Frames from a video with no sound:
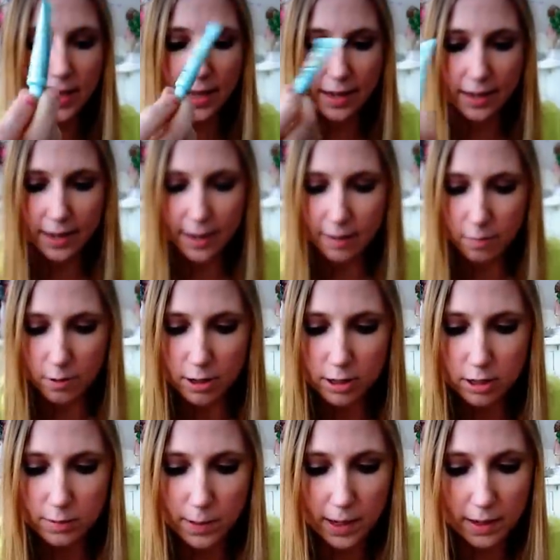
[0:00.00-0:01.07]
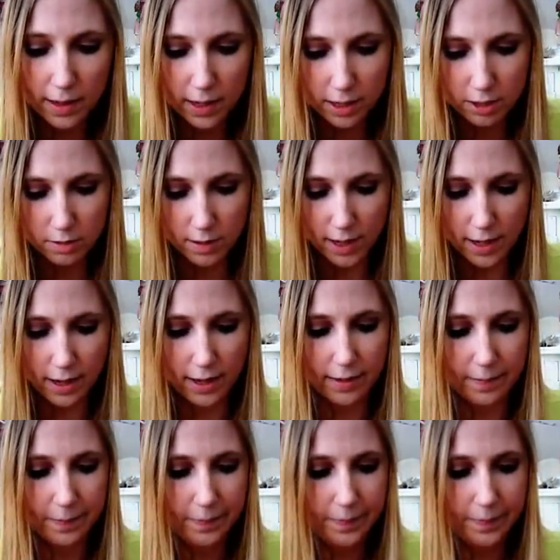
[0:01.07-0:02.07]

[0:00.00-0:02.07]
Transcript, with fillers: and it works well. I do like it.